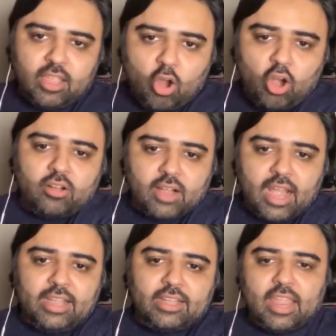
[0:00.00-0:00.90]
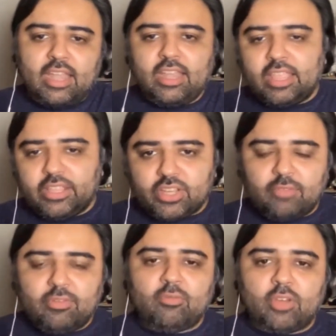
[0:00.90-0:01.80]
and the alt-right,
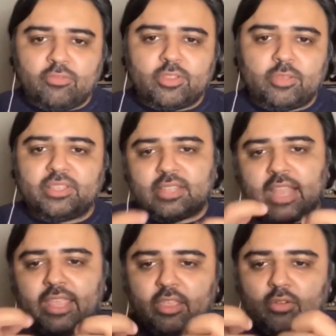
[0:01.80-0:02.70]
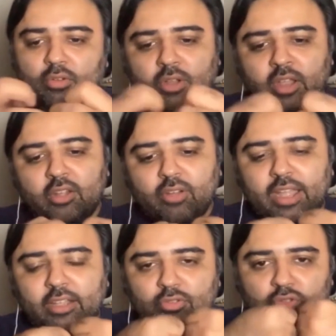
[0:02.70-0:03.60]
and each and every one of them is like,
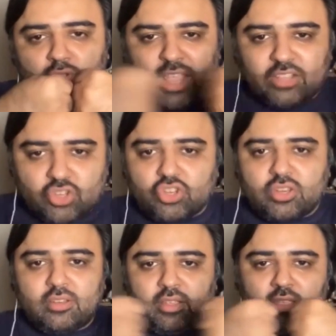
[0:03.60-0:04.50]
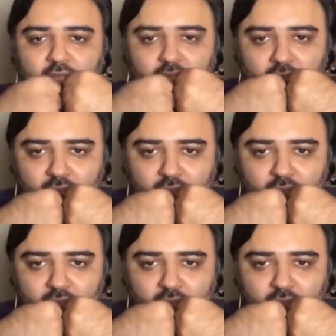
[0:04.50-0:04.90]
trying to stretch